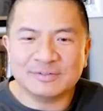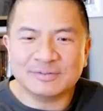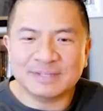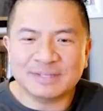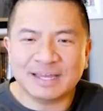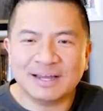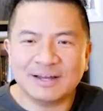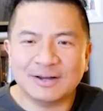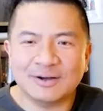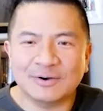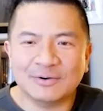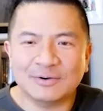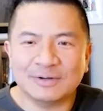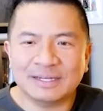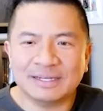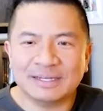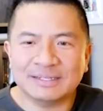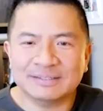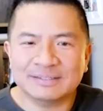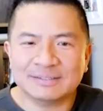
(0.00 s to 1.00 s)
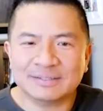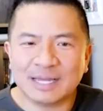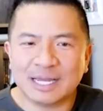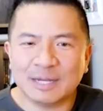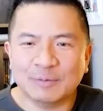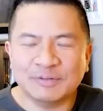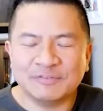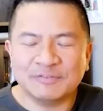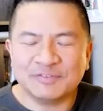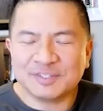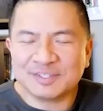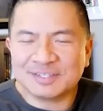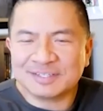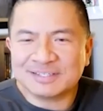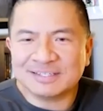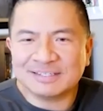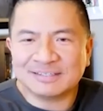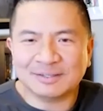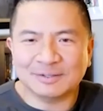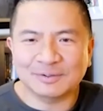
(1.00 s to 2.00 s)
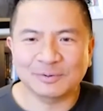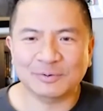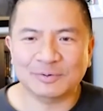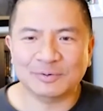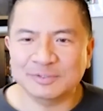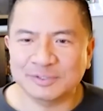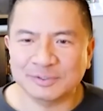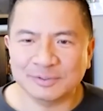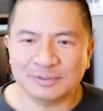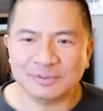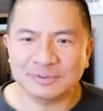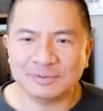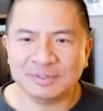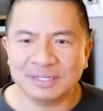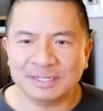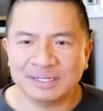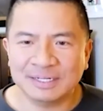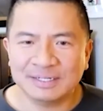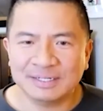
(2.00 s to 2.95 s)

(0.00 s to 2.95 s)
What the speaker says: now, and we've just seen the Lord do